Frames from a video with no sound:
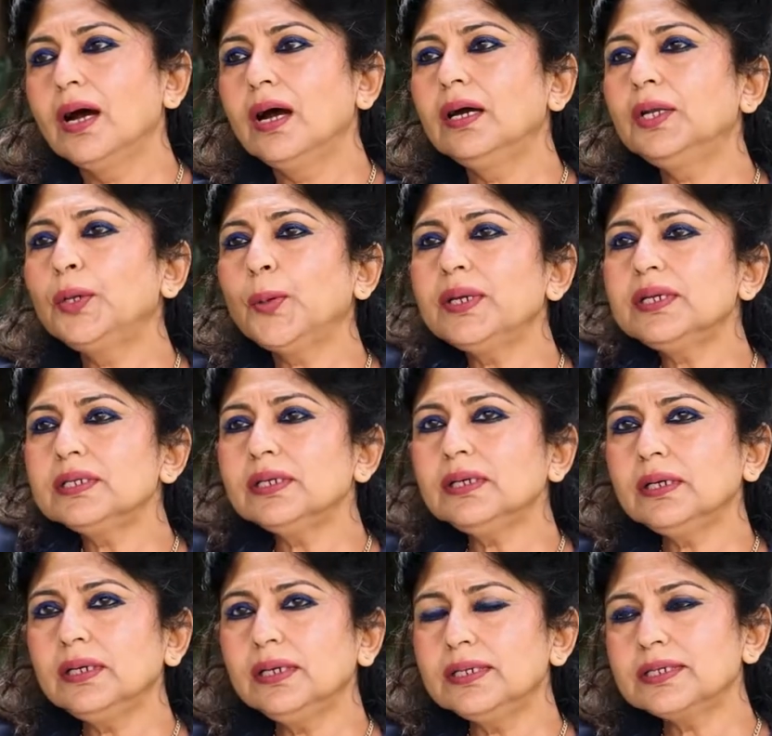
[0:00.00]

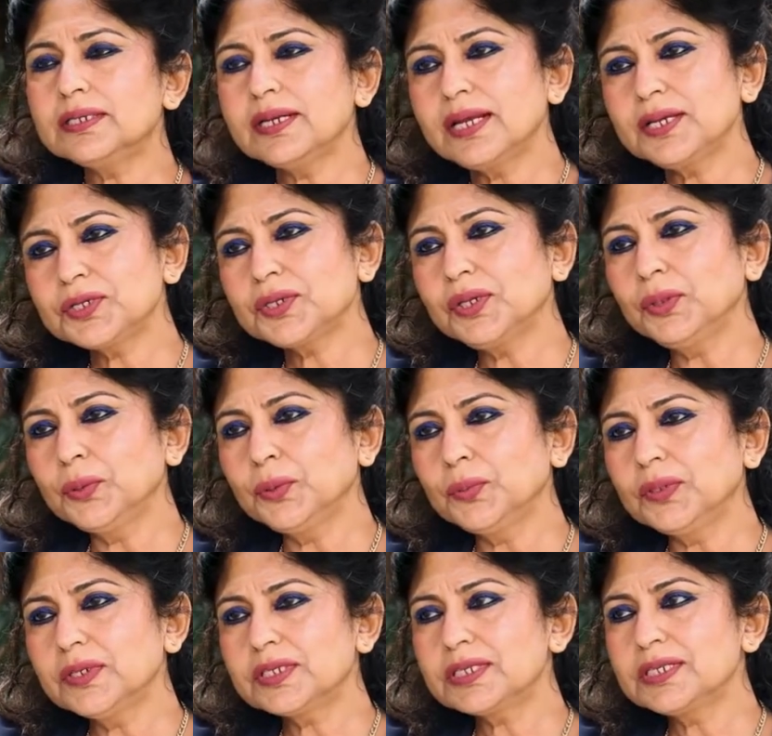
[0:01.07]
Noida International
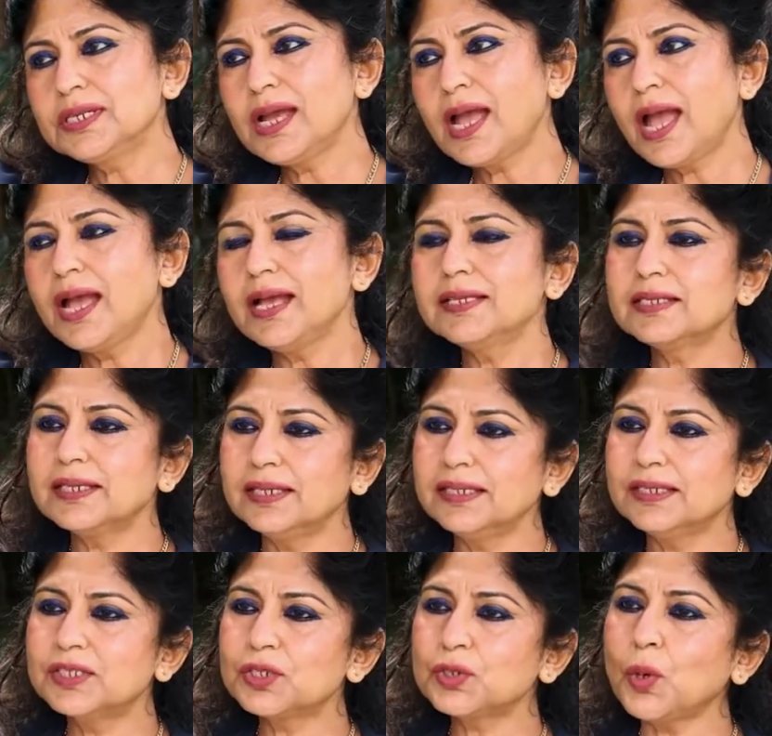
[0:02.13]
University has
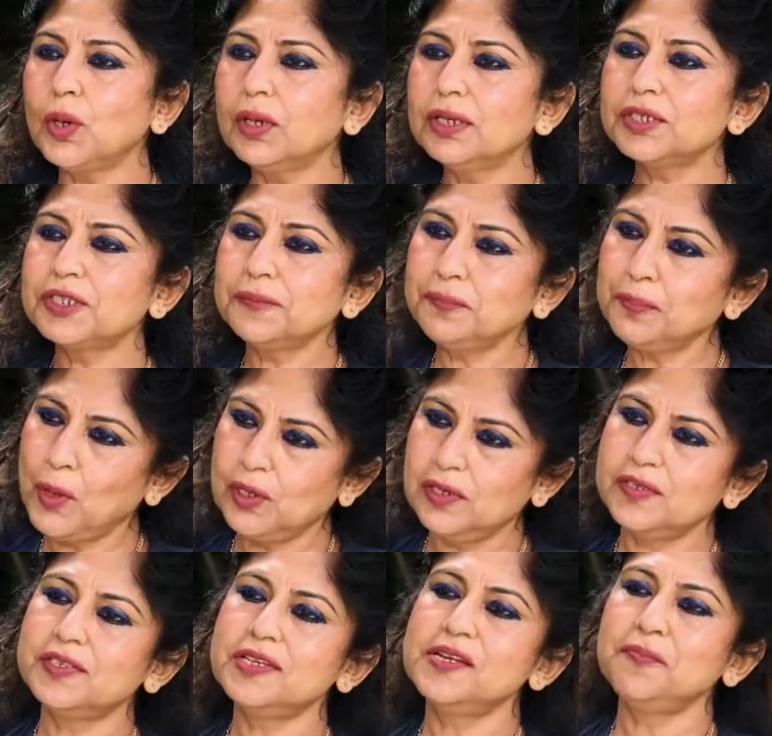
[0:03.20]
its scholarship
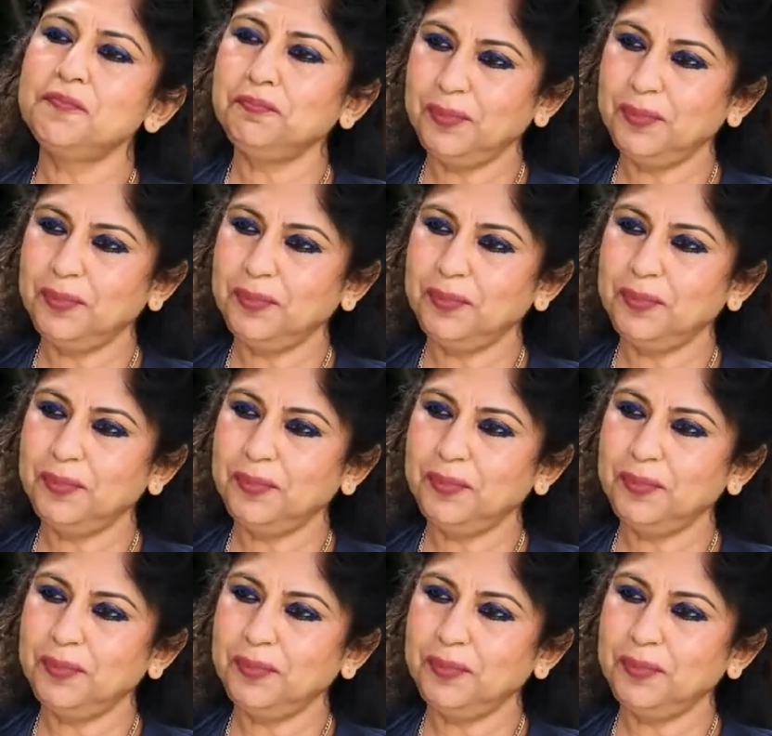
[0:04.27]
policy in